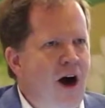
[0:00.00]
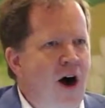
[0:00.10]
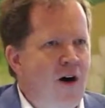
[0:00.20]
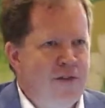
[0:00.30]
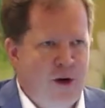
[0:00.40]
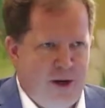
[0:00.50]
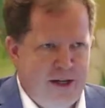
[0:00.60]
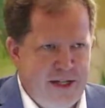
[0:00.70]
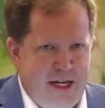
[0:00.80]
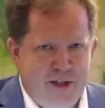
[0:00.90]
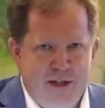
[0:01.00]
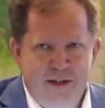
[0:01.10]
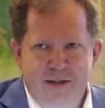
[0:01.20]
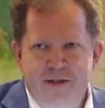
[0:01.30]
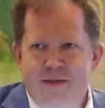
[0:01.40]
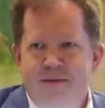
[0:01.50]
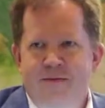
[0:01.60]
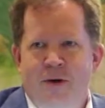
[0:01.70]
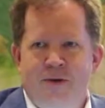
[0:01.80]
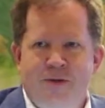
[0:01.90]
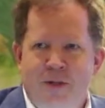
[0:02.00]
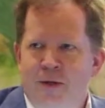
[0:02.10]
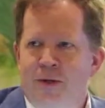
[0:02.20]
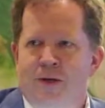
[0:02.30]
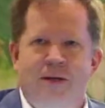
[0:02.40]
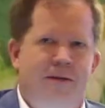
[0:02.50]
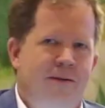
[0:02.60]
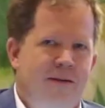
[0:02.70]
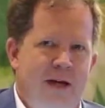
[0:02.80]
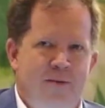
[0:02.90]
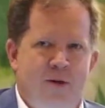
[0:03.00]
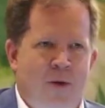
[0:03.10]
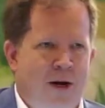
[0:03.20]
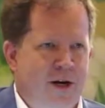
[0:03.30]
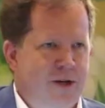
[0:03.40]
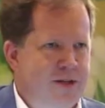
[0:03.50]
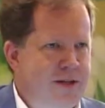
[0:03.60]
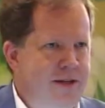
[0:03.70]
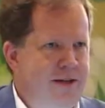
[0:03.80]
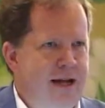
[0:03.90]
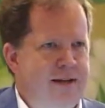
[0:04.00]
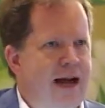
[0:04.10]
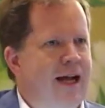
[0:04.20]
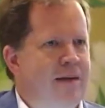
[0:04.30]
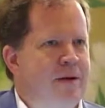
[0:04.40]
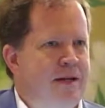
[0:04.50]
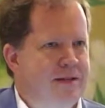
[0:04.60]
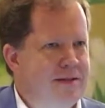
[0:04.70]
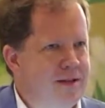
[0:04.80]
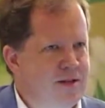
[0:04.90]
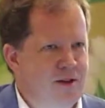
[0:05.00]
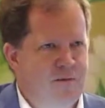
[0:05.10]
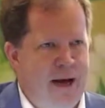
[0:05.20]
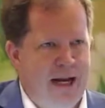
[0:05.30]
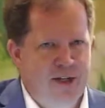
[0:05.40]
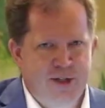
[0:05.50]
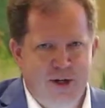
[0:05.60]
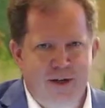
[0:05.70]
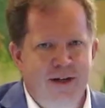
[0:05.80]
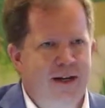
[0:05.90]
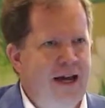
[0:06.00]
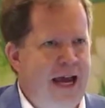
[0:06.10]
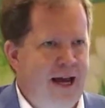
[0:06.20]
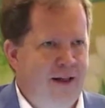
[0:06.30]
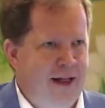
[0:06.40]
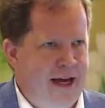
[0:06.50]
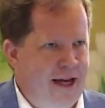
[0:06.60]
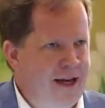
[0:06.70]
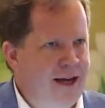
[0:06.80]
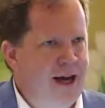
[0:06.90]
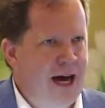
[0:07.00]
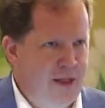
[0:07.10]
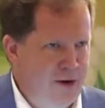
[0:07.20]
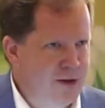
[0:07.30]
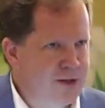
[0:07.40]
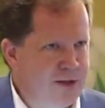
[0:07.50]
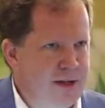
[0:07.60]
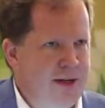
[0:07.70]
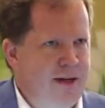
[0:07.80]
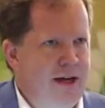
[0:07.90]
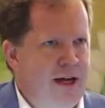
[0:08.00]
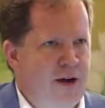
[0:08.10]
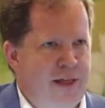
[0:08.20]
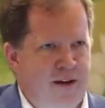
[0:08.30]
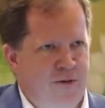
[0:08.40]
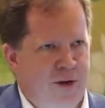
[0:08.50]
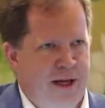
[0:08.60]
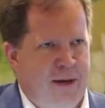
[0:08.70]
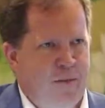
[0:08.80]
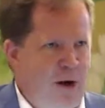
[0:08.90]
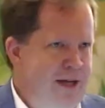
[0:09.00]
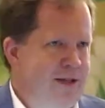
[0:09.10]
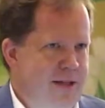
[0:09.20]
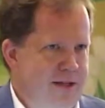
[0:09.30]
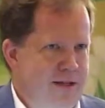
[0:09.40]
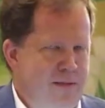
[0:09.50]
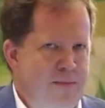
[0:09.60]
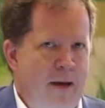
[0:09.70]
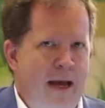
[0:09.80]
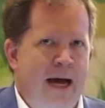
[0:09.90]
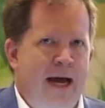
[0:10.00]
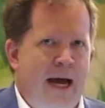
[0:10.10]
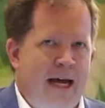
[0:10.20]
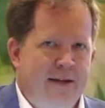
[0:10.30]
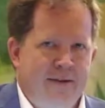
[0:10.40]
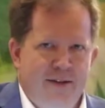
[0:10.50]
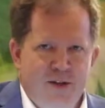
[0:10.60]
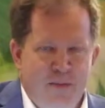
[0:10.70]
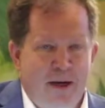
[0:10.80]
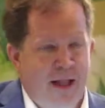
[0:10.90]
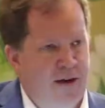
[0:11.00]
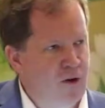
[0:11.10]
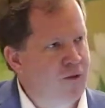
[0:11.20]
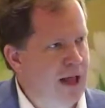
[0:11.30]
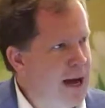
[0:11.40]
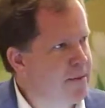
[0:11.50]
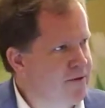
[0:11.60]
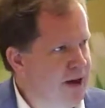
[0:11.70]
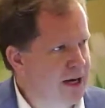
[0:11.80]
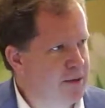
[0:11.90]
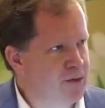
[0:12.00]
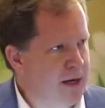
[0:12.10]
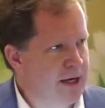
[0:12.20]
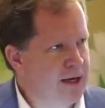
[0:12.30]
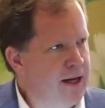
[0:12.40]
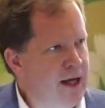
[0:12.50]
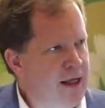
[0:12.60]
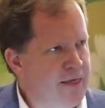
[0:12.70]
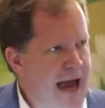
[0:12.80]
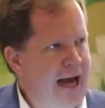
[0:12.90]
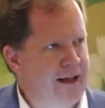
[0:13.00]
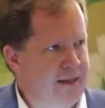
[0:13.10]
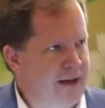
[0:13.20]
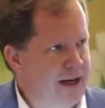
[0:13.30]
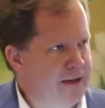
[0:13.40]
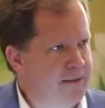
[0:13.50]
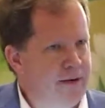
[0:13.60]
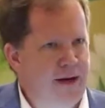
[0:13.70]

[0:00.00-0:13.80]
all the organizations, Walter Kluwer, Thomson Reuters, NetDocuments, Serve Manager, ALA, others, that have really embraced this. And there's been a lot of overlap, in fact, between the hackathon